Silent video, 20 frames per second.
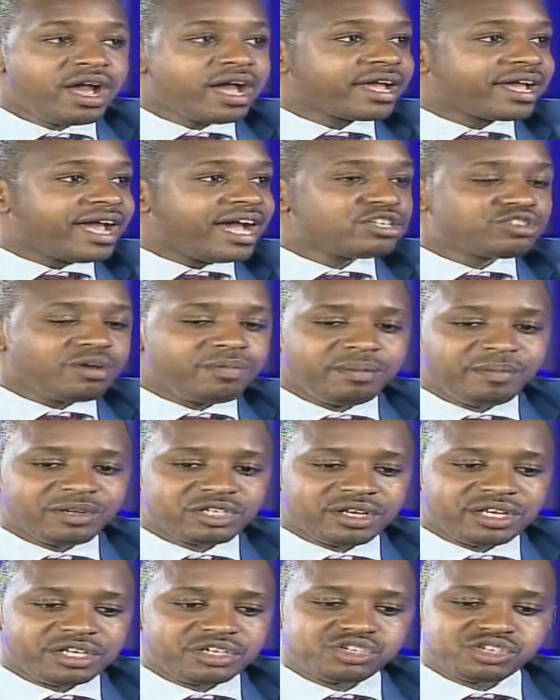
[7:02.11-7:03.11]
guys have been
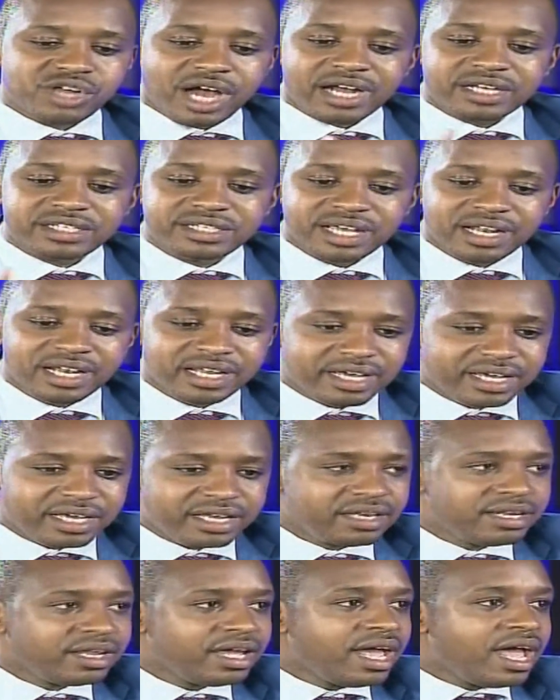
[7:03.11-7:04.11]
mentioned in drug
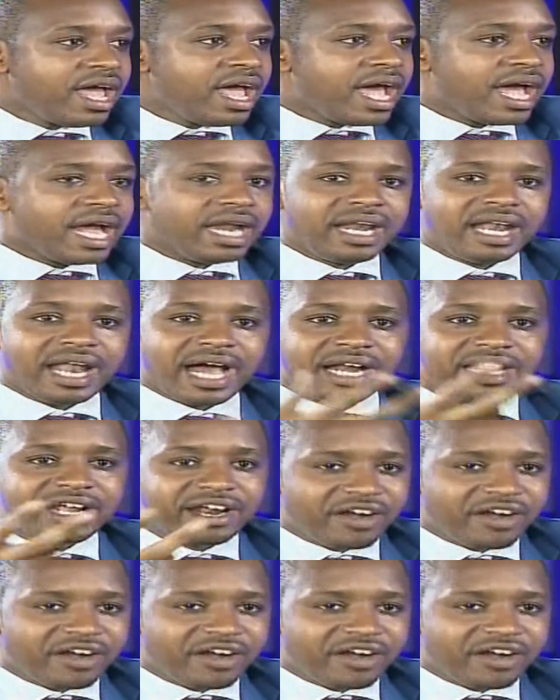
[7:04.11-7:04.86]
dealing, and land